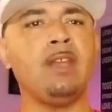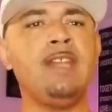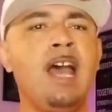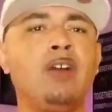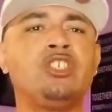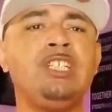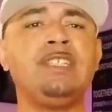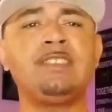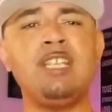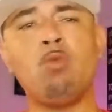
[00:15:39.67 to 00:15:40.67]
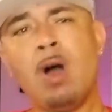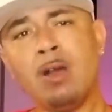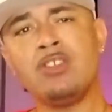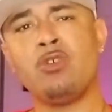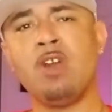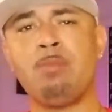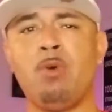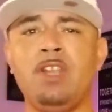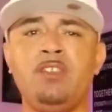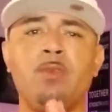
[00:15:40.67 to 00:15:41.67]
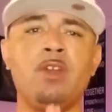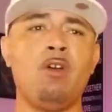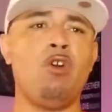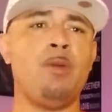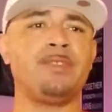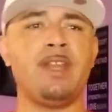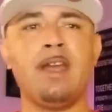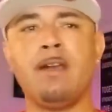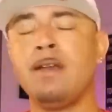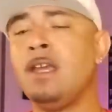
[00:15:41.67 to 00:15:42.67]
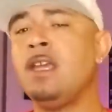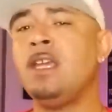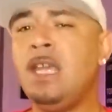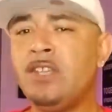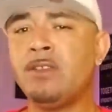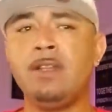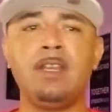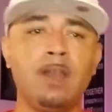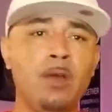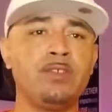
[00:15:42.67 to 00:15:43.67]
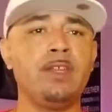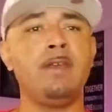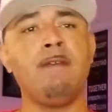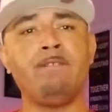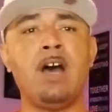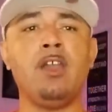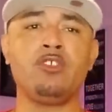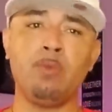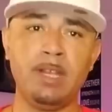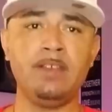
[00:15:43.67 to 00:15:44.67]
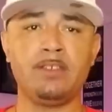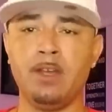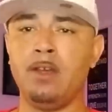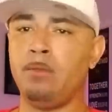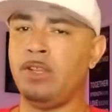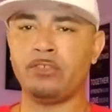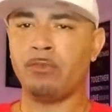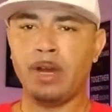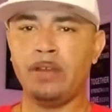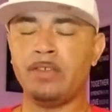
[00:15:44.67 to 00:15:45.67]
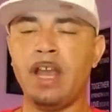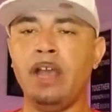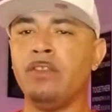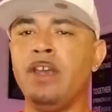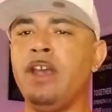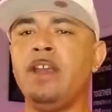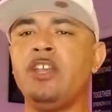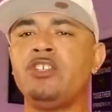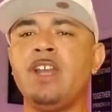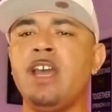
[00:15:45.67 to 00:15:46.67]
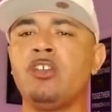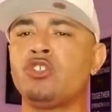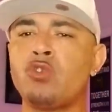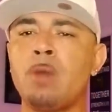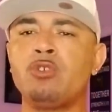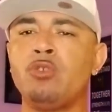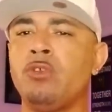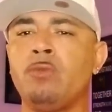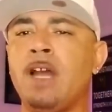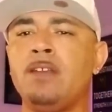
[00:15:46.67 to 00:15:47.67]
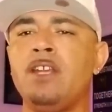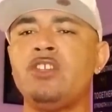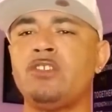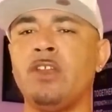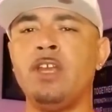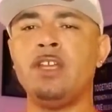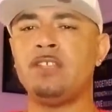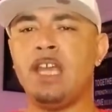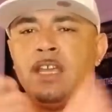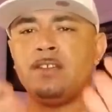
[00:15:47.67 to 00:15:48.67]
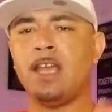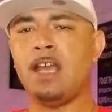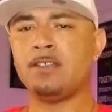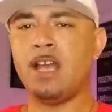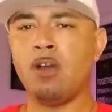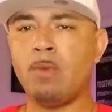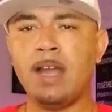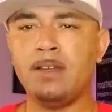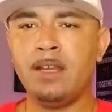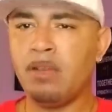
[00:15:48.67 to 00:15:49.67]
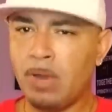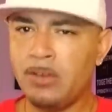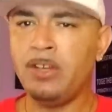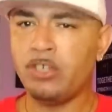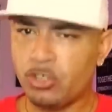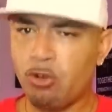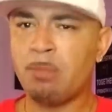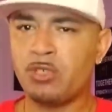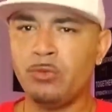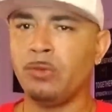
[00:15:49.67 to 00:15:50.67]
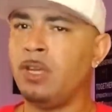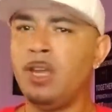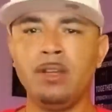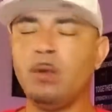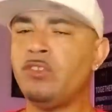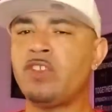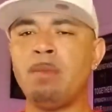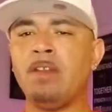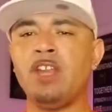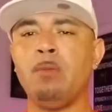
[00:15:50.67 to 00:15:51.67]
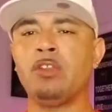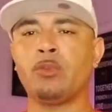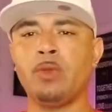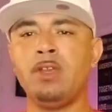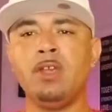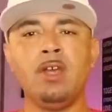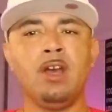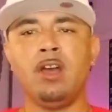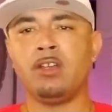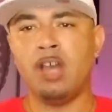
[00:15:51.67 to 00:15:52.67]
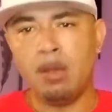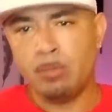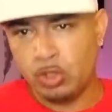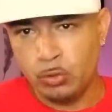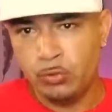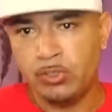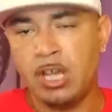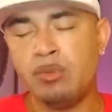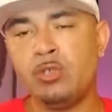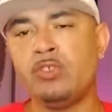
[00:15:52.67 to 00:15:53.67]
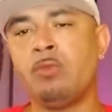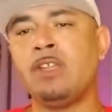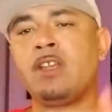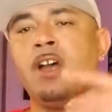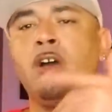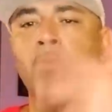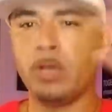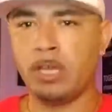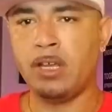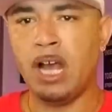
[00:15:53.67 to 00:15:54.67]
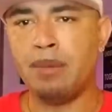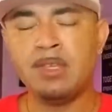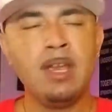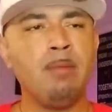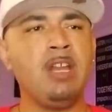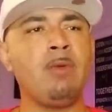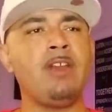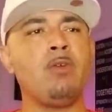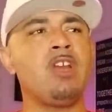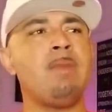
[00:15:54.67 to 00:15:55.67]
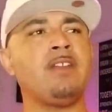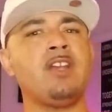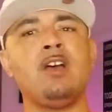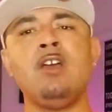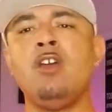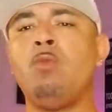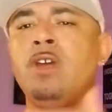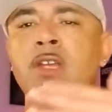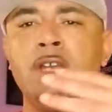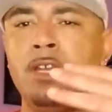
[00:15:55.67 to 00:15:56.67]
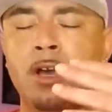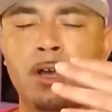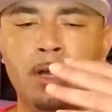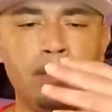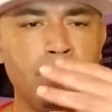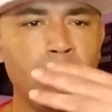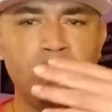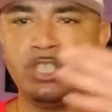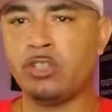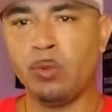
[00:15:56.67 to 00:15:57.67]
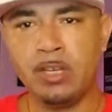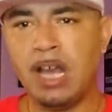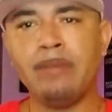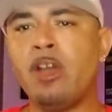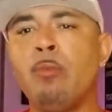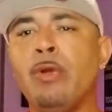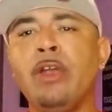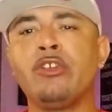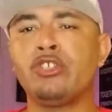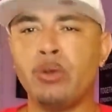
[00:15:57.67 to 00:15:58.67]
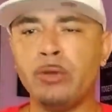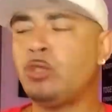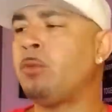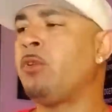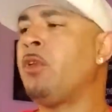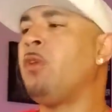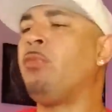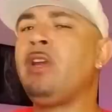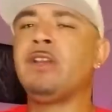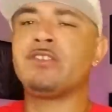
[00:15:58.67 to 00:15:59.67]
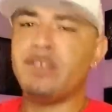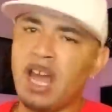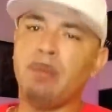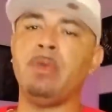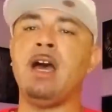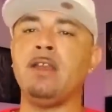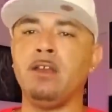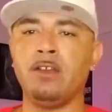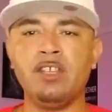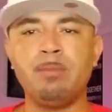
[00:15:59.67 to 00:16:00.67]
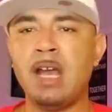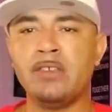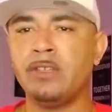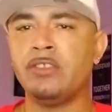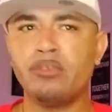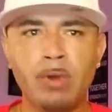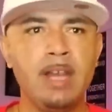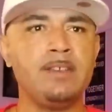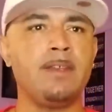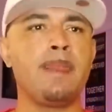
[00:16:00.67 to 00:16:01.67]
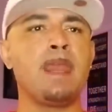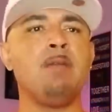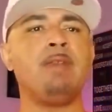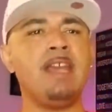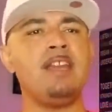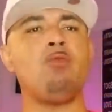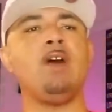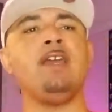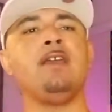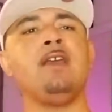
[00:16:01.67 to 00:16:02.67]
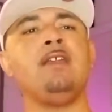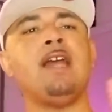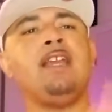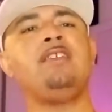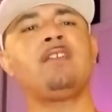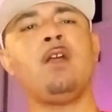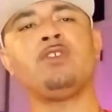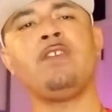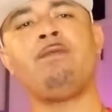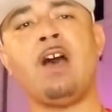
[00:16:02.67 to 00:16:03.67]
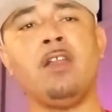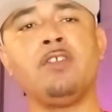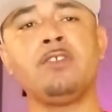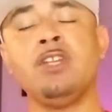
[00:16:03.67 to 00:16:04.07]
now she is seen walking toward the police with her arms in the air. Easterling closely follows with his gun with his crazy ass, and they should have had a sharpshooter right then just to Take his ass out right then. That's why you need a sharpshooter. Don't just come out there with three uh, Gum shoes is what they call rookie cops. But anyway, don't come out there with uh, with just three cops. No, bring a sharpshooter. Bring a sniper out here because this bastard is crazy. But anyway, now he closely follows